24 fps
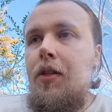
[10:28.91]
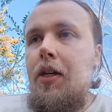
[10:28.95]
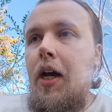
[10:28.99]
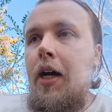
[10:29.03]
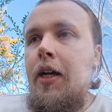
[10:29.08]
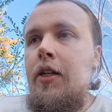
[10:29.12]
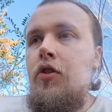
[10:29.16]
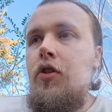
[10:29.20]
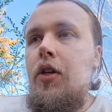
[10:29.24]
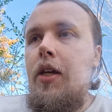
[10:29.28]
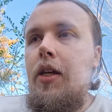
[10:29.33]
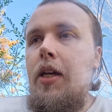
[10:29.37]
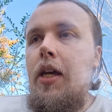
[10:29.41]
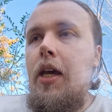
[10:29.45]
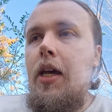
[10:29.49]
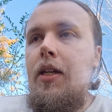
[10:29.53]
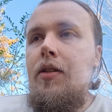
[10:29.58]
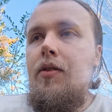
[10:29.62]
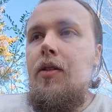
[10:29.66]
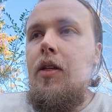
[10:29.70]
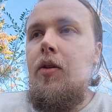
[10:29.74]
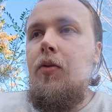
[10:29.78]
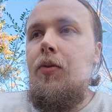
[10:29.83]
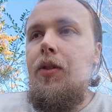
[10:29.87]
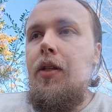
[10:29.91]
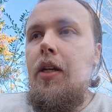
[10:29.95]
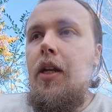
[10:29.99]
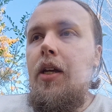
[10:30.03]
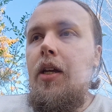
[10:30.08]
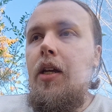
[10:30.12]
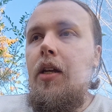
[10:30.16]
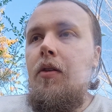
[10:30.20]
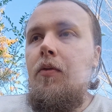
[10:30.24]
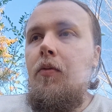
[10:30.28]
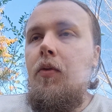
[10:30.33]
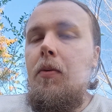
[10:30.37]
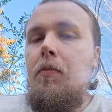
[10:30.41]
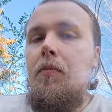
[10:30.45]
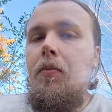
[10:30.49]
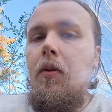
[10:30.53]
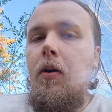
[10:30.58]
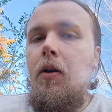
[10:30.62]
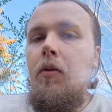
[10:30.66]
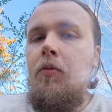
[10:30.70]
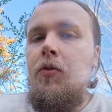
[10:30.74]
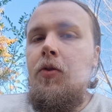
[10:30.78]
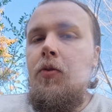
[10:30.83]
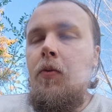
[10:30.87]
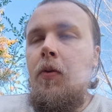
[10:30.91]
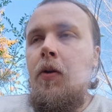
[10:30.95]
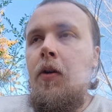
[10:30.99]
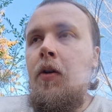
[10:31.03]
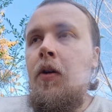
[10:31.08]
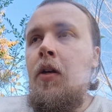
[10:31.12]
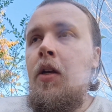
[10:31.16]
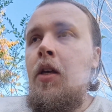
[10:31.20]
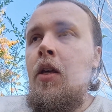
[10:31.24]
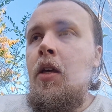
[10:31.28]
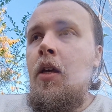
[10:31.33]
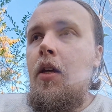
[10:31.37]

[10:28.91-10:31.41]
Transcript: the ijk is equal to -1 part, was wrong.